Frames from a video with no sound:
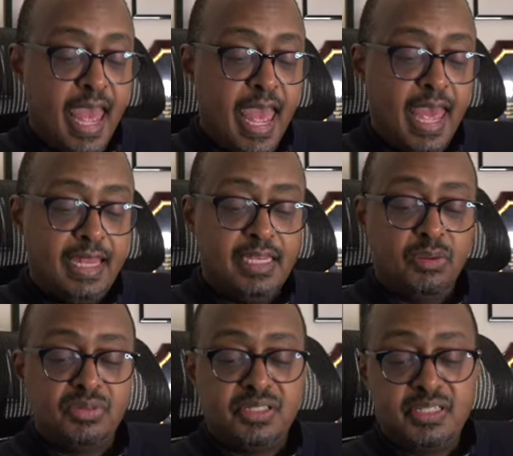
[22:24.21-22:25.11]
and
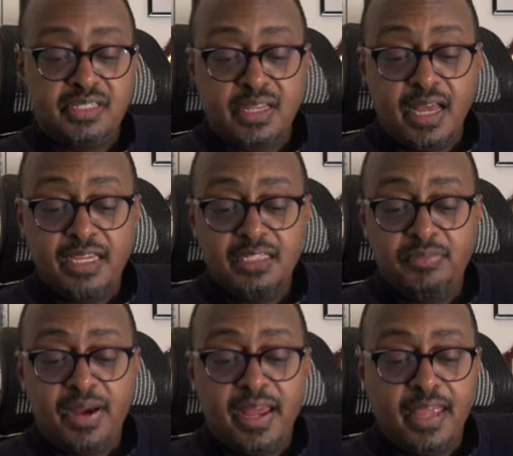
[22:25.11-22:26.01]
it was designed
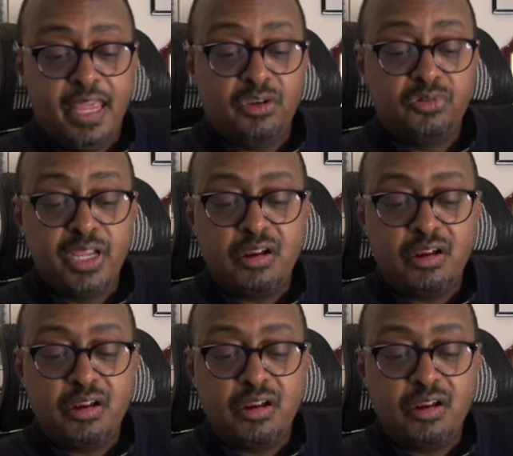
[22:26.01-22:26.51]
by a Greek